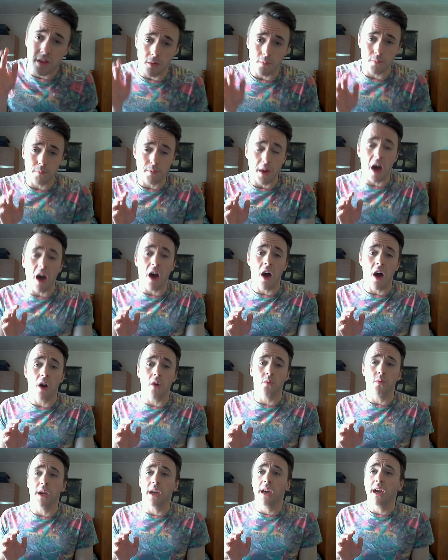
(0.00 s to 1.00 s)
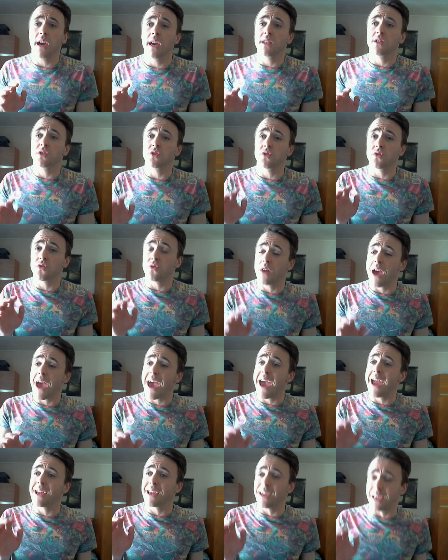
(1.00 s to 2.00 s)
the bar we
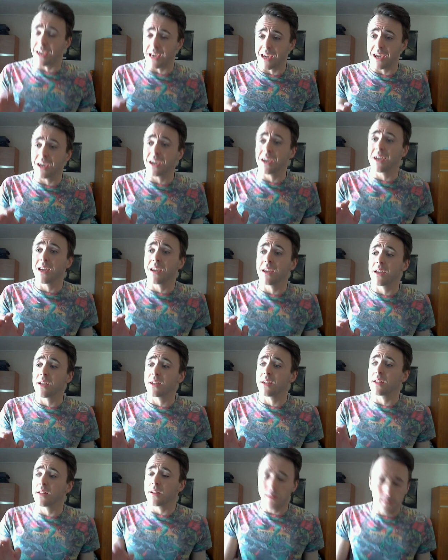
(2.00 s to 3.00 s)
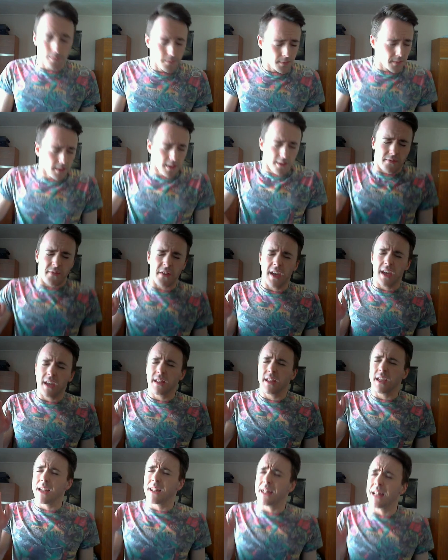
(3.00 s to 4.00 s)
drank in,
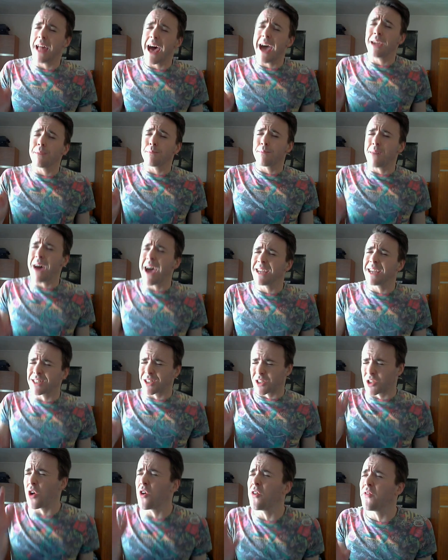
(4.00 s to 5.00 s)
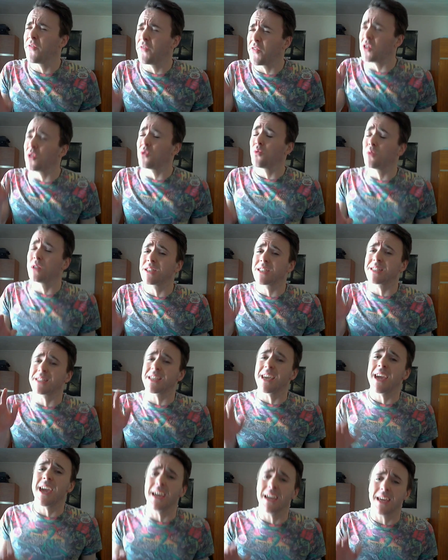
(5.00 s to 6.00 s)
feeling like my sofa was
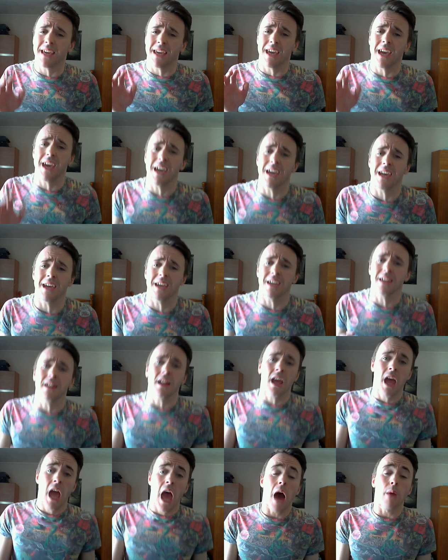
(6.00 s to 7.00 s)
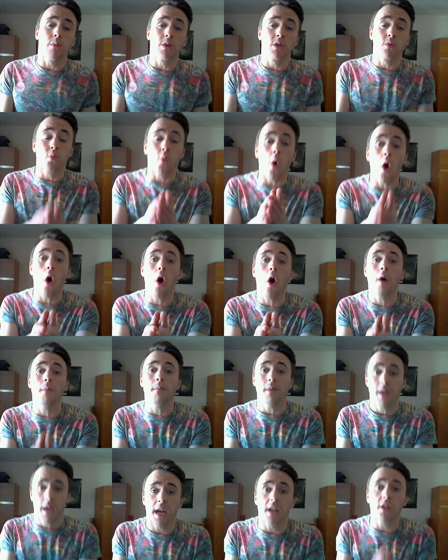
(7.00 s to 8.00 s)
sinking. I was
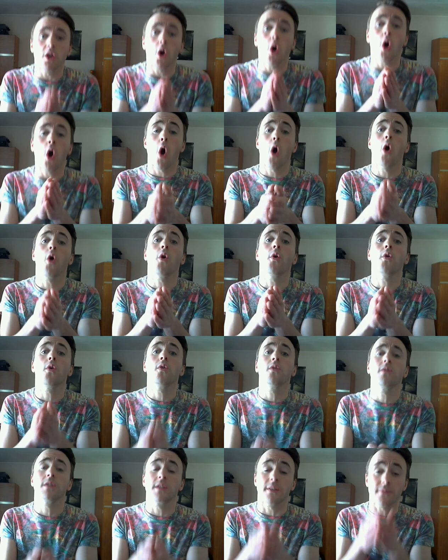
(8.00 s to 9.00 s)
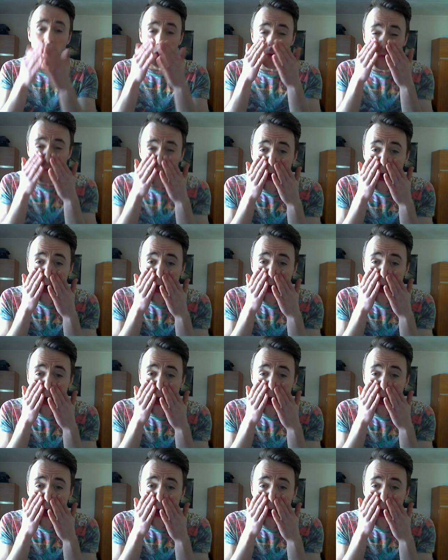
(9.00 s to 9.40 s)
warm in the hold of your